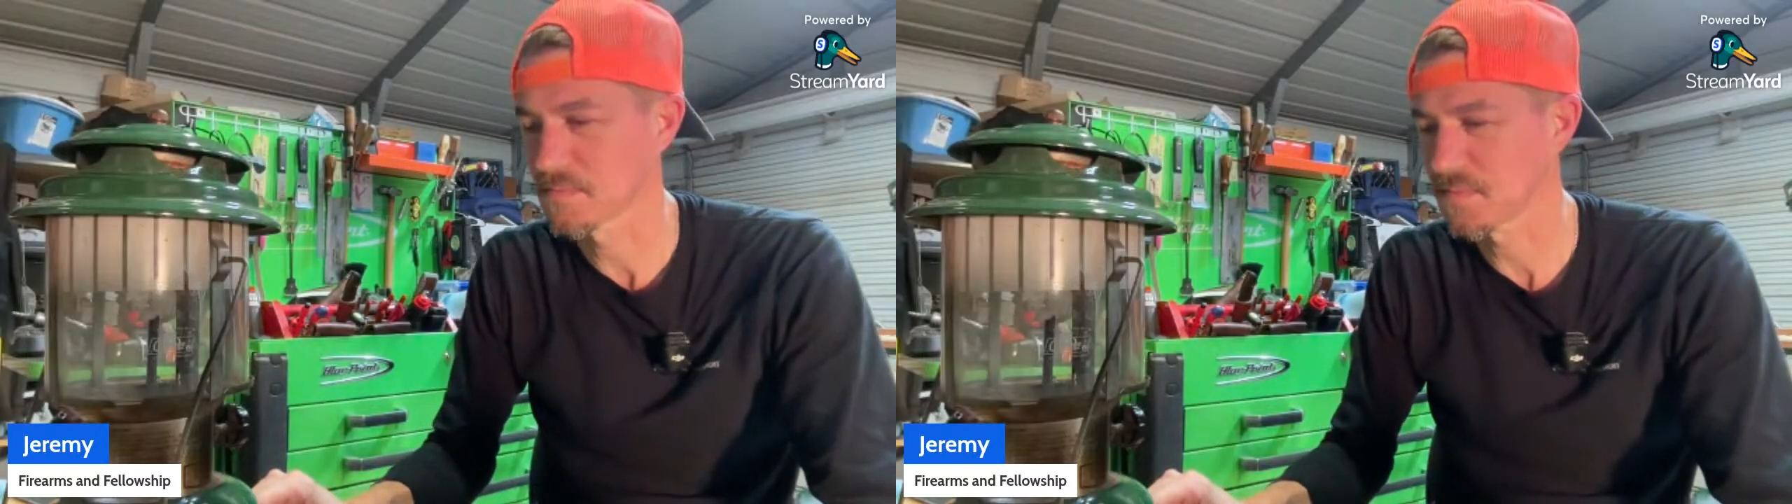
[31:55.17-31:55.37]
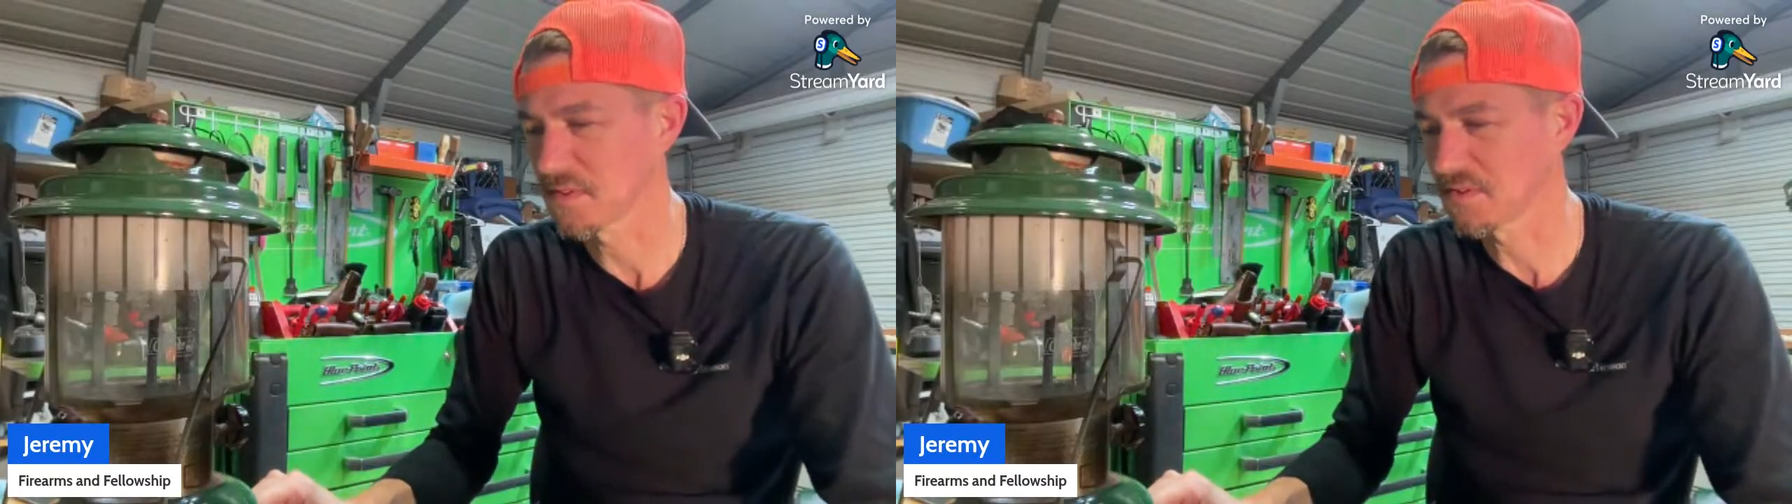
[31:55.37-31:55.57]

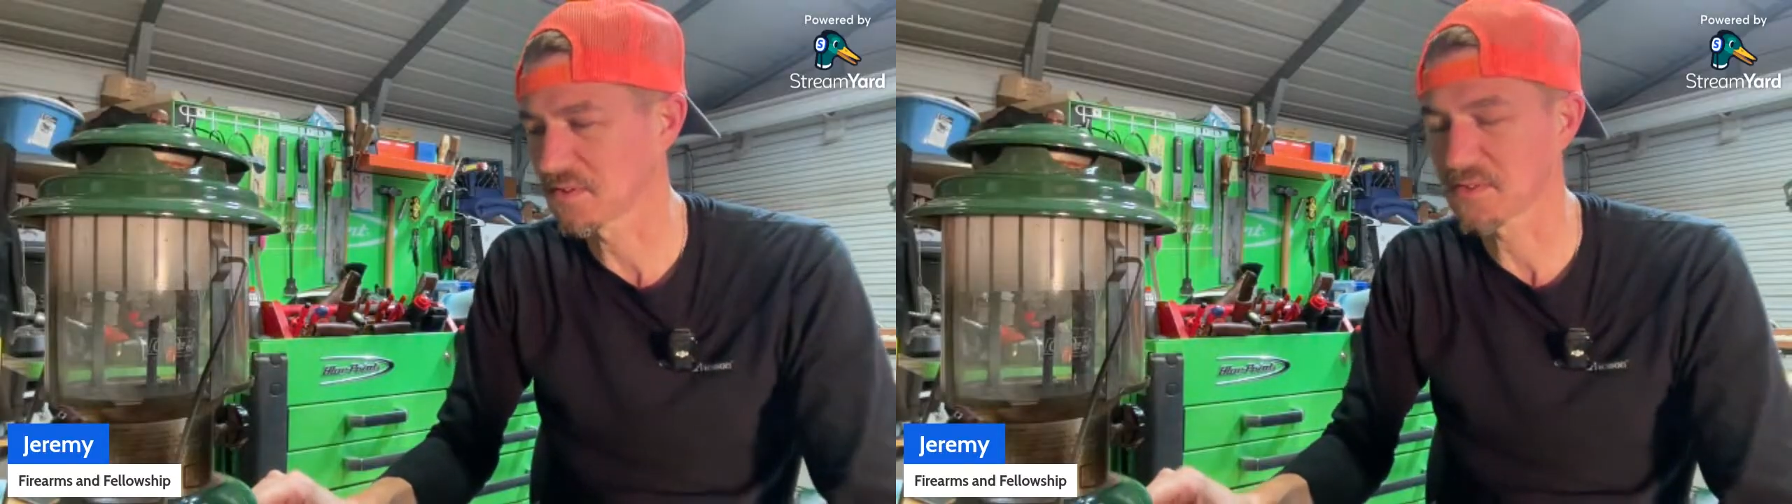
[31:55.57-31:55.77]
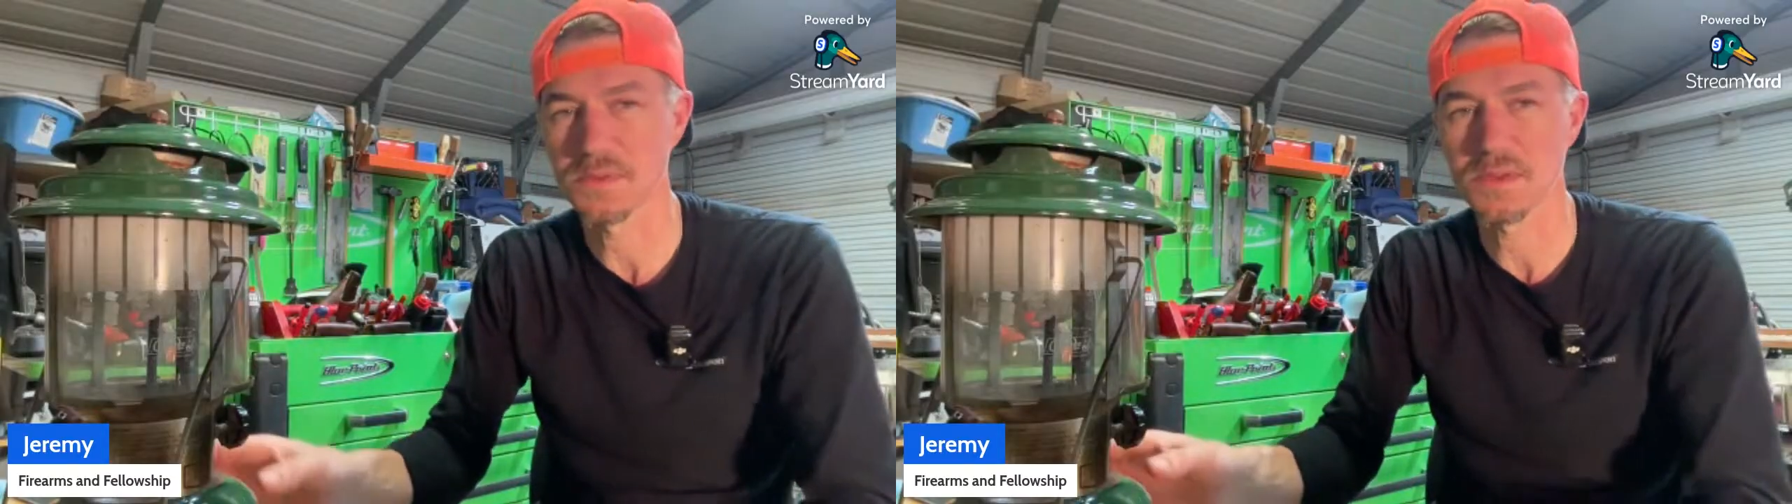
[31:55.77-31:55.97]
They just
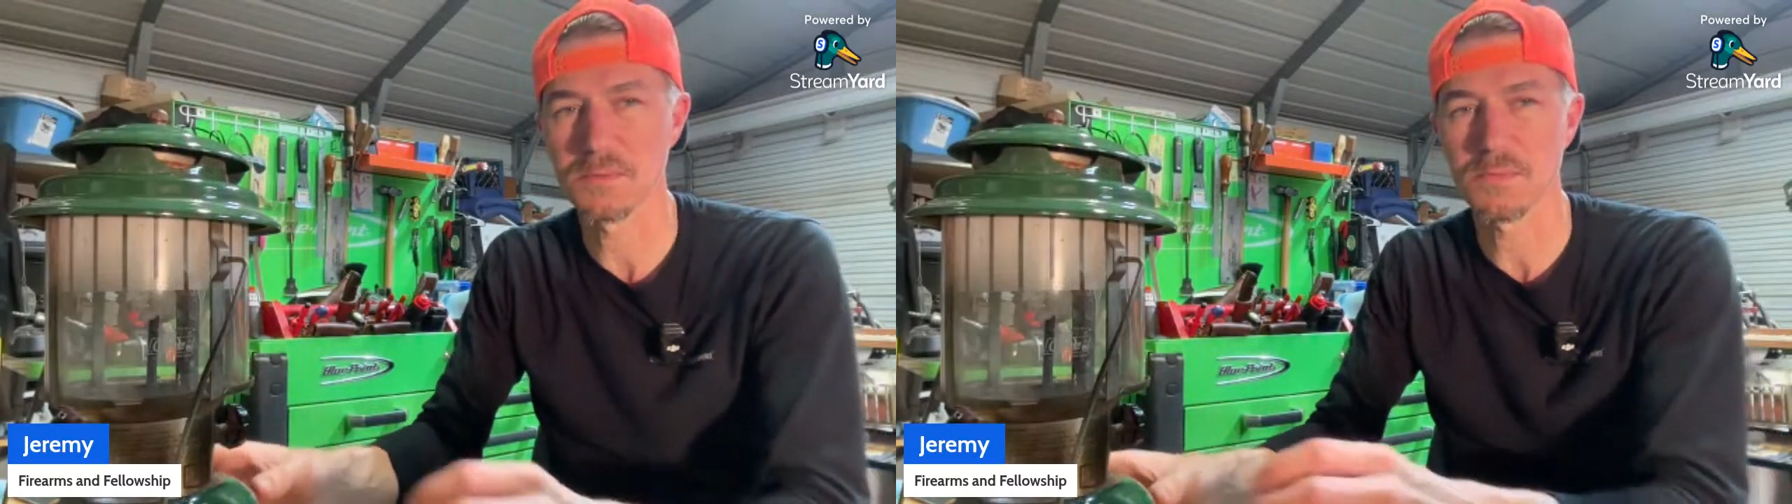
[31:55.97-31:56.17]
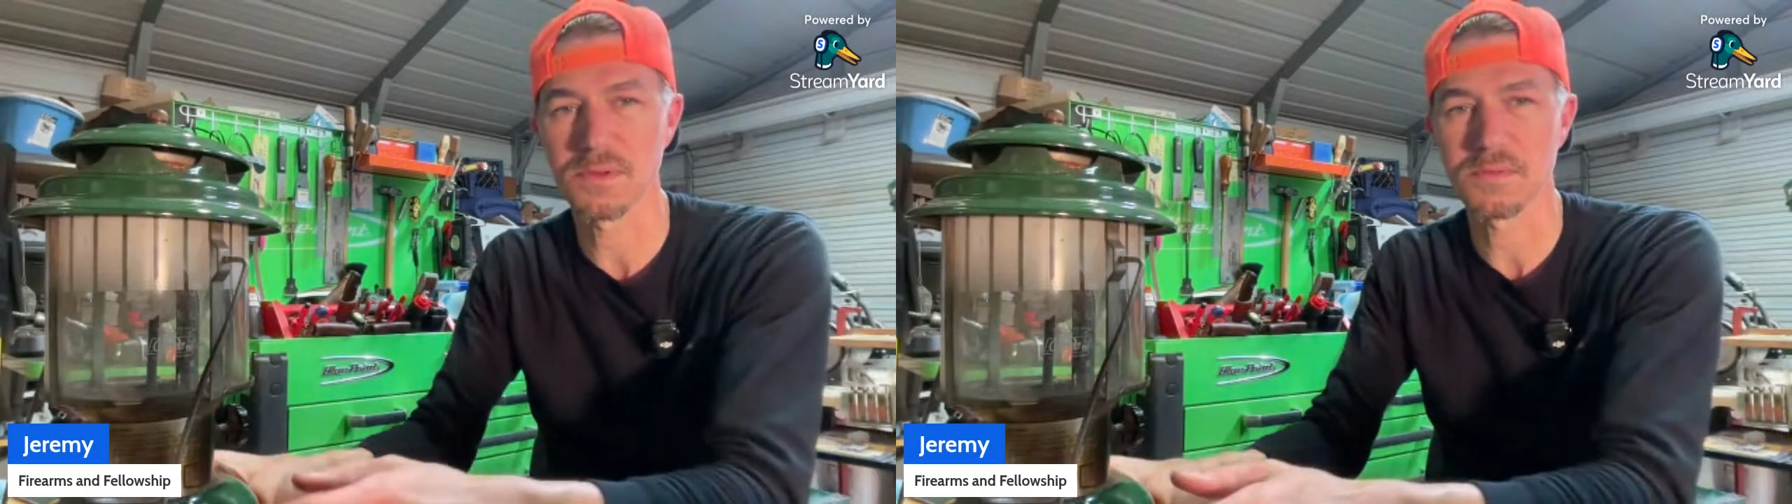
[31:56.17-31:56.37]

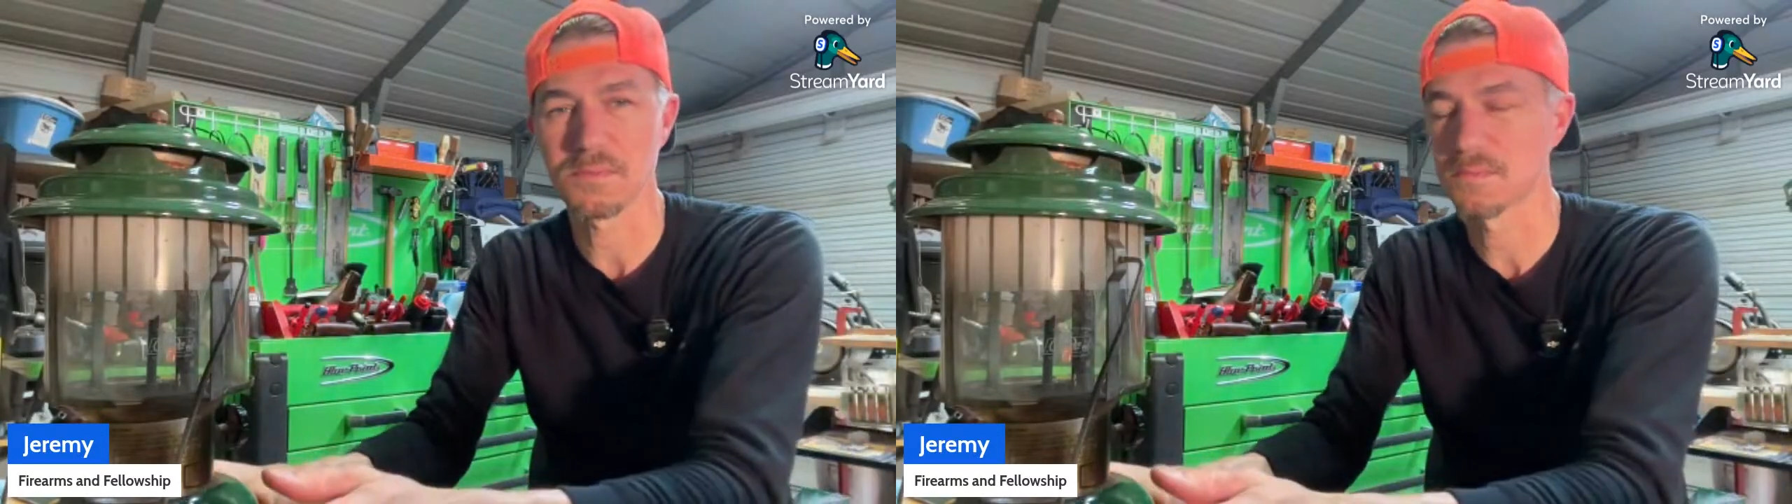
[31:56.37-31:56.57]
keep on